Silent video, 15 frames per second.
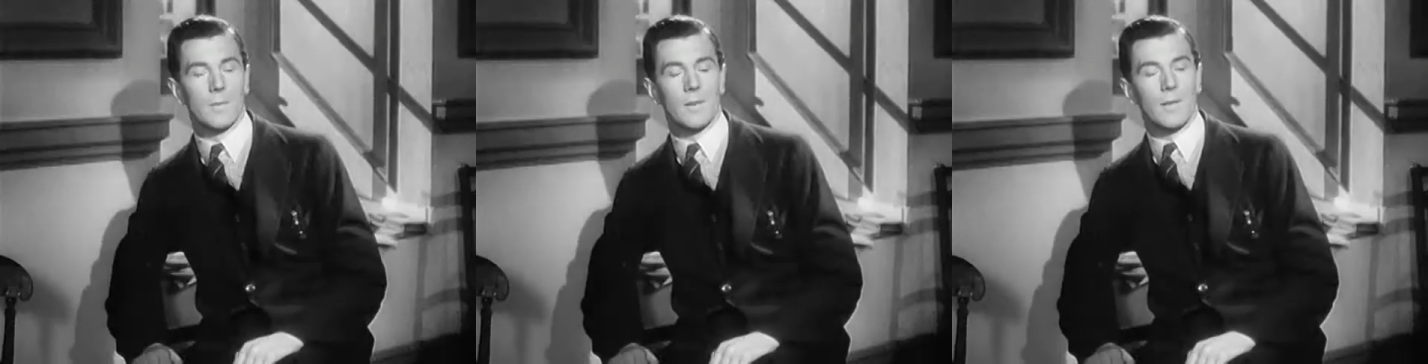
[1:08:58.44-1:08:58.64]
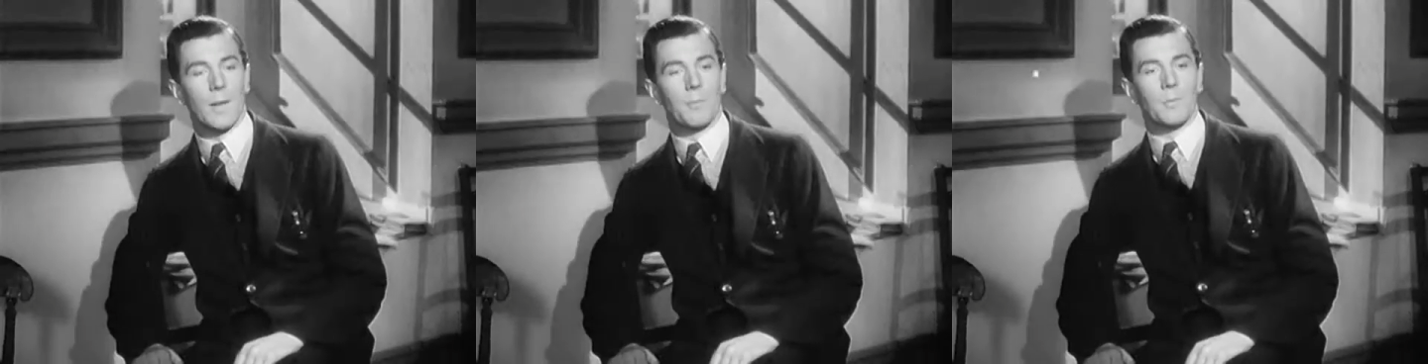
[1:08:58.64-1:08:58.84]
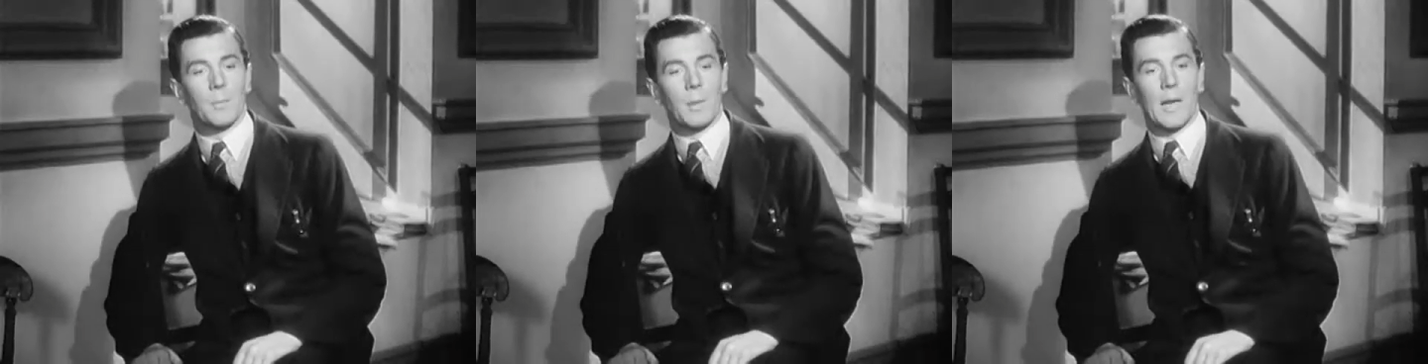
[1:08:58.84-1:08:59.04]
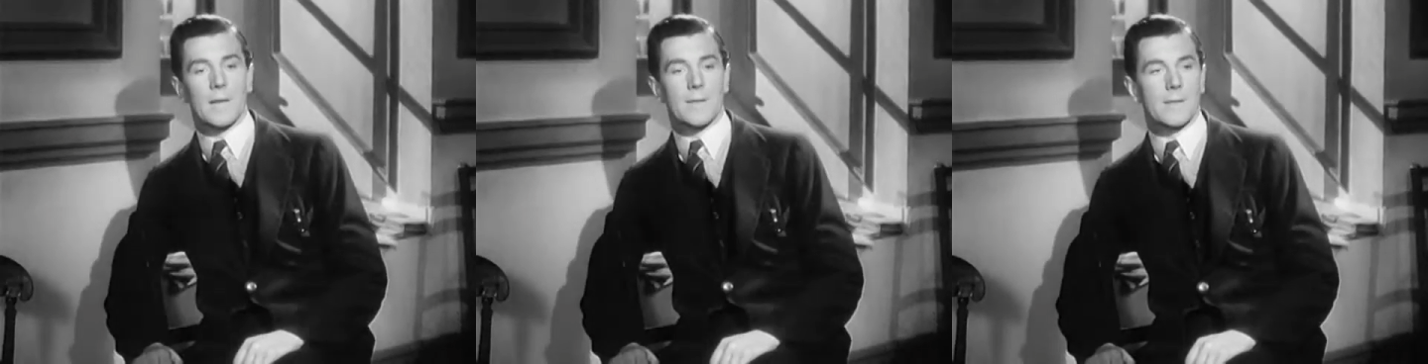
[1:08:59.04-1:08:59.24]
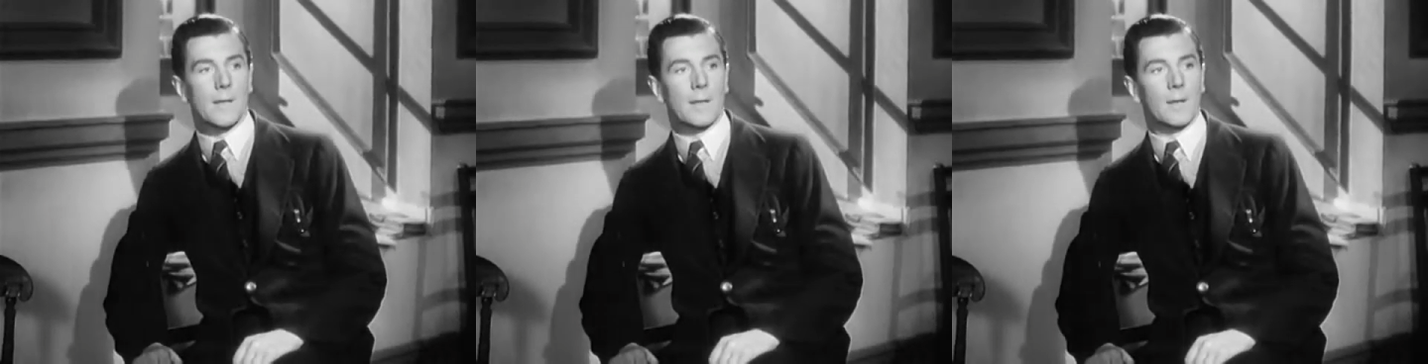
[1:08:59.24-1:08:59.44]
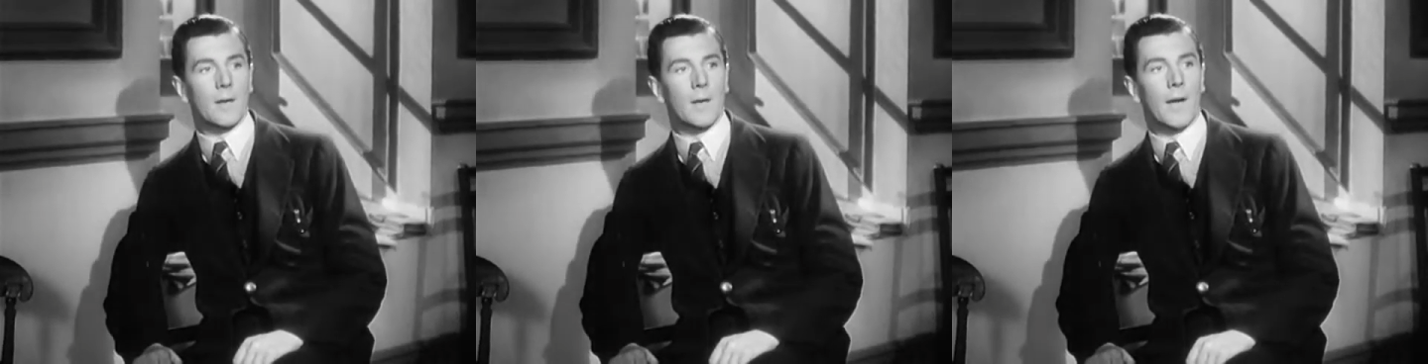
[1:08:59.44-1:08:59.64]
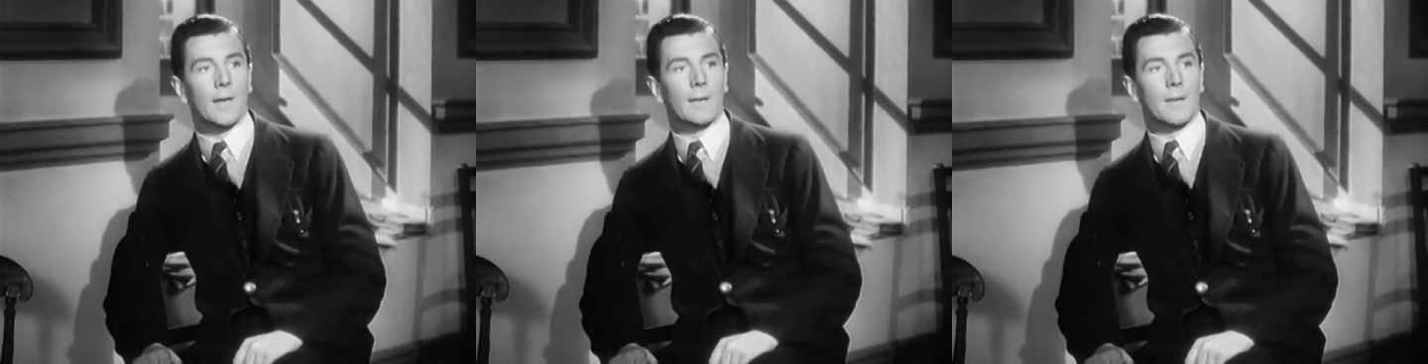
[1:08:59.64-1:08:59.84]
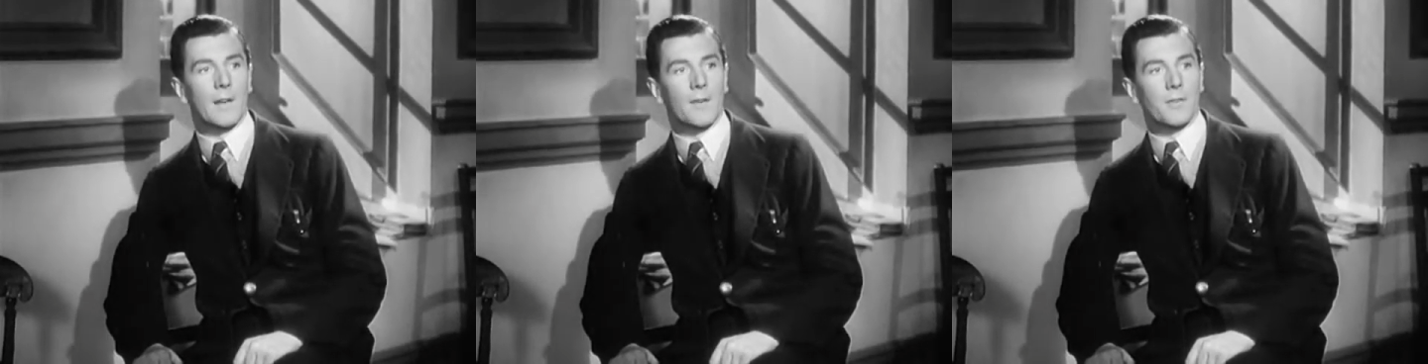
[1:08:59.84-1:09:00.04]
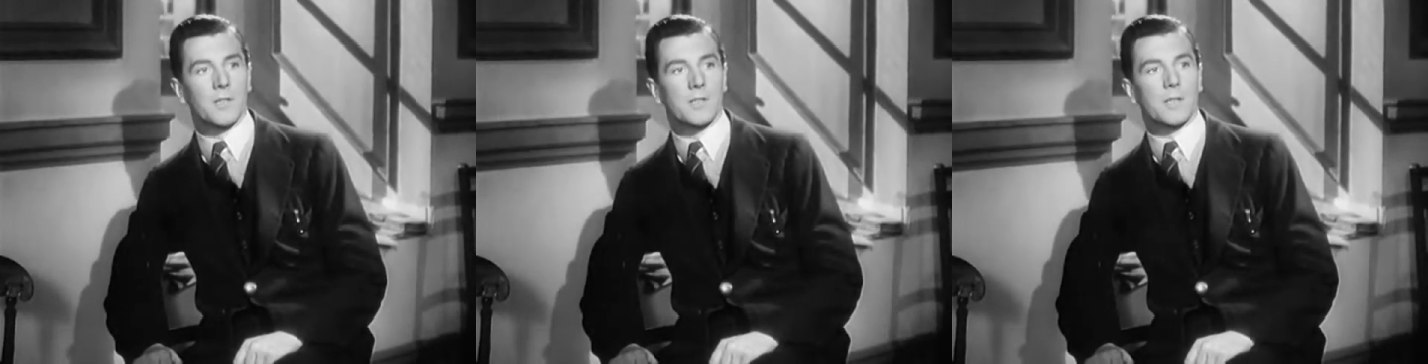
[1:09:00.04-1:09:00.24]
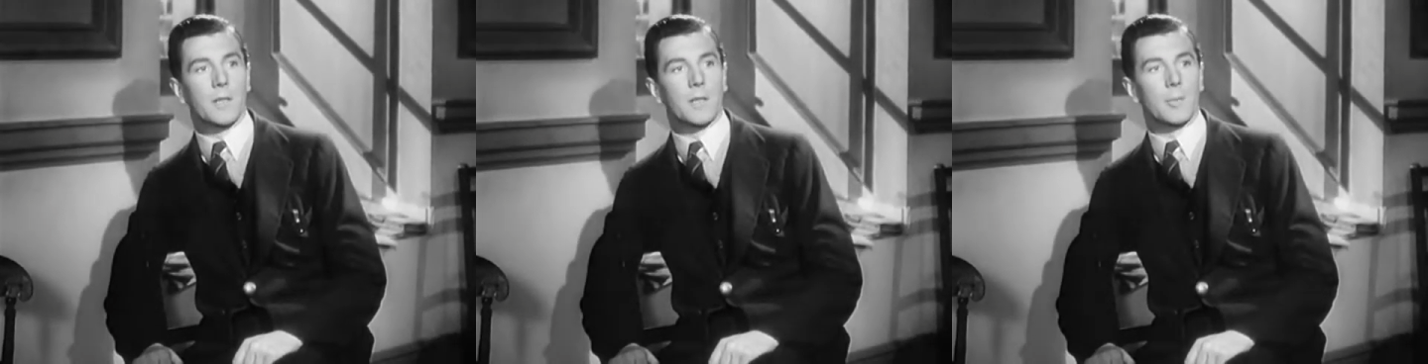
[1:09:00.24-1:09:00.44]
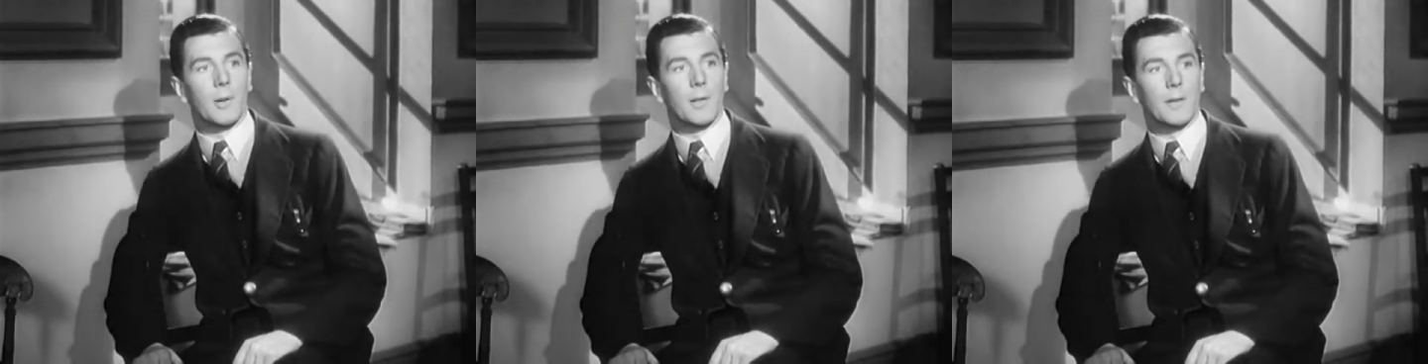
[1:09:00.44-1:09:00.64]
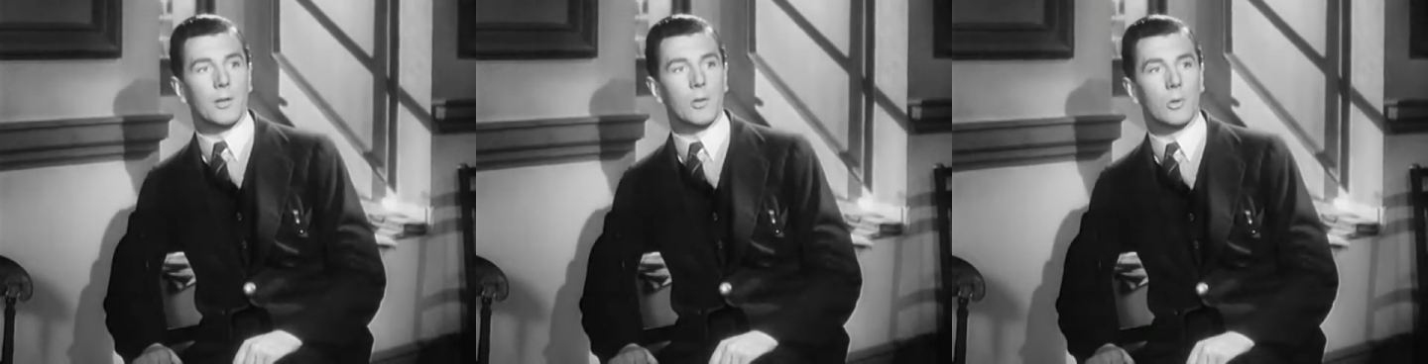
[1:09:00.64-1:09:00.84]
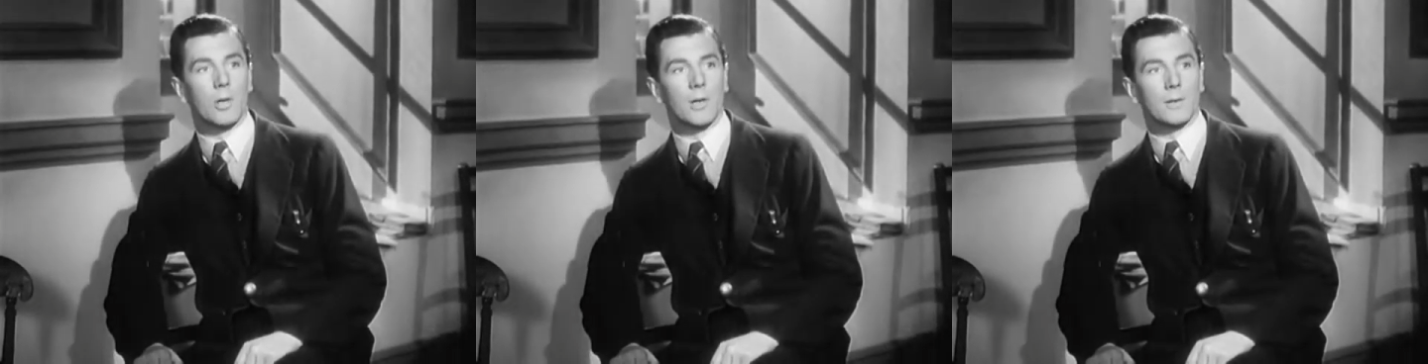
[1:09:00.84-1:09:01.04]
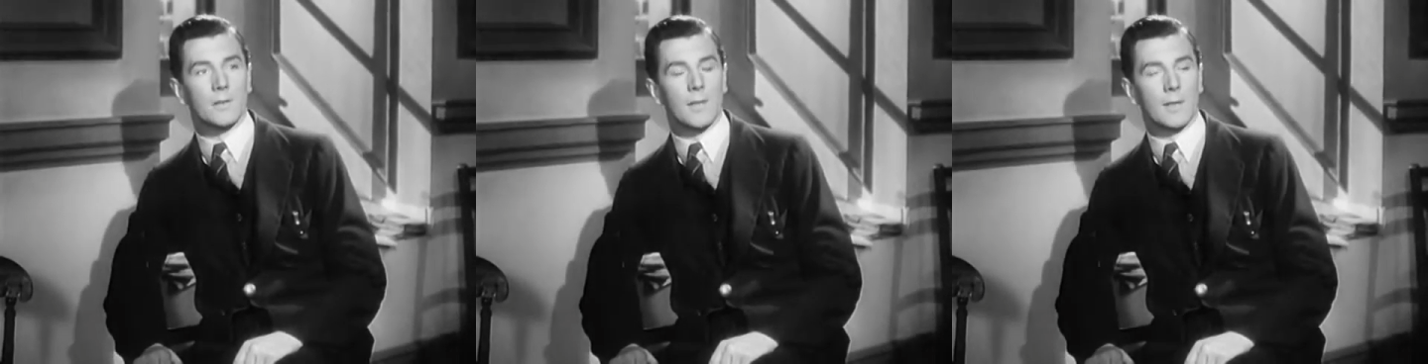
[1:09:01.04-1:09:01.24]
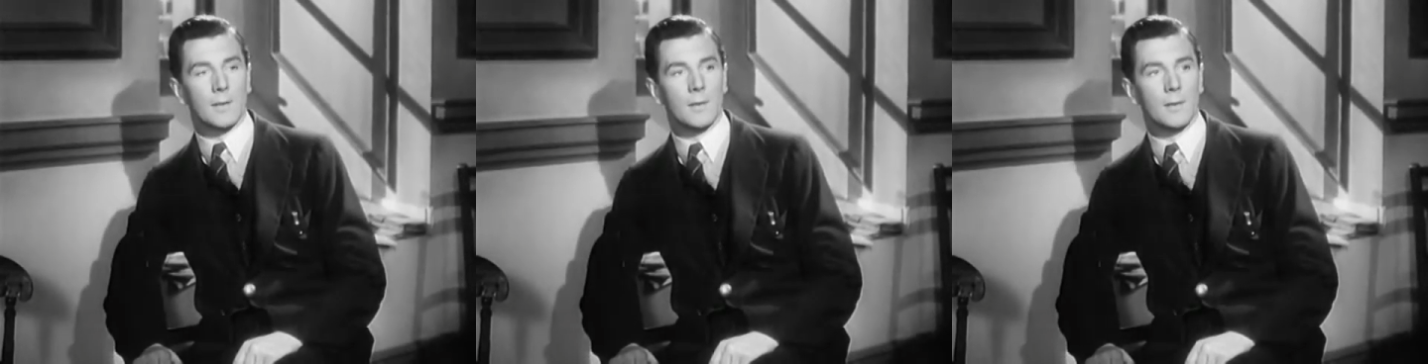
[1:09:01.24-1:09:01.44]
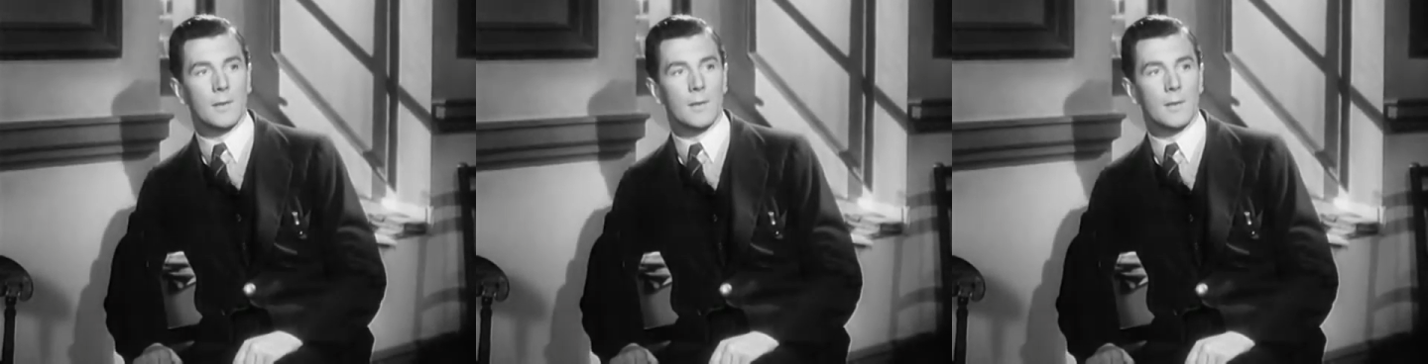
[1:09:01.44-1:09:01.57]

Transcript: It happened to be last Saturday night that I first heard about the new contract.